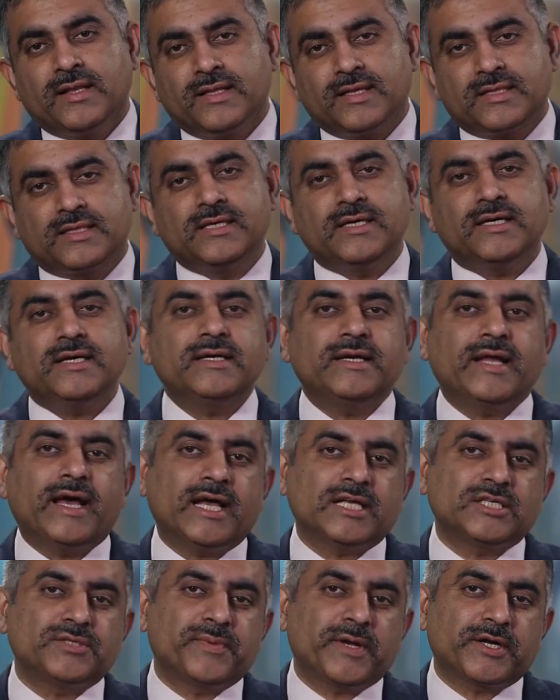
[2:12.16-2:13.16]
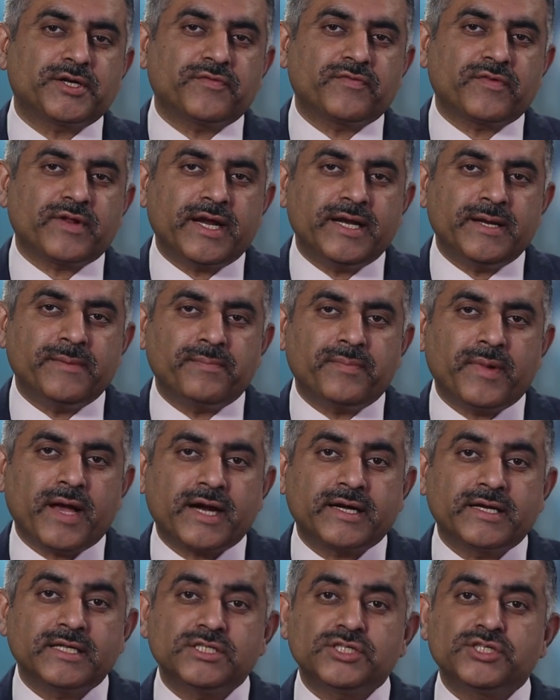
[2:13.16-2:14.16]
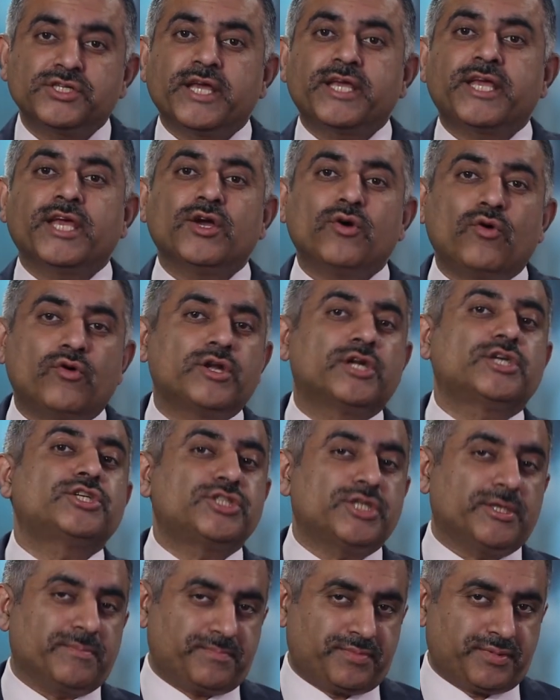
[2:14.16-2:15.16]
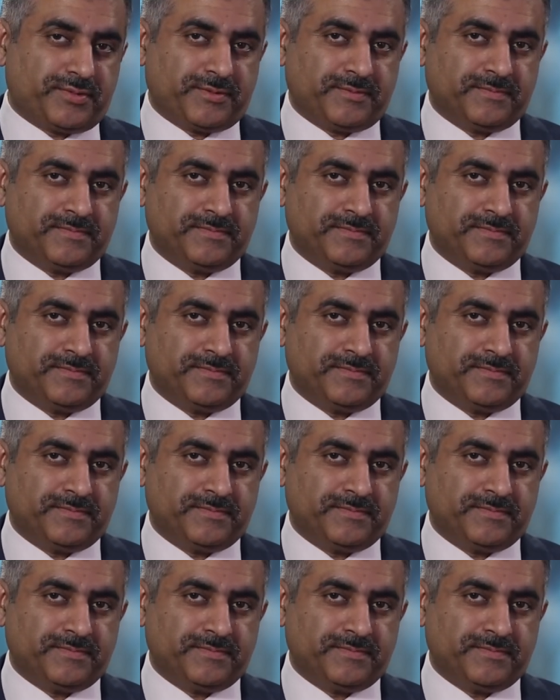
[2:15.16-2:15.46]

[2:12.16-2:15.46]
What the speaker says: The third aspect of client impact is taking ownership,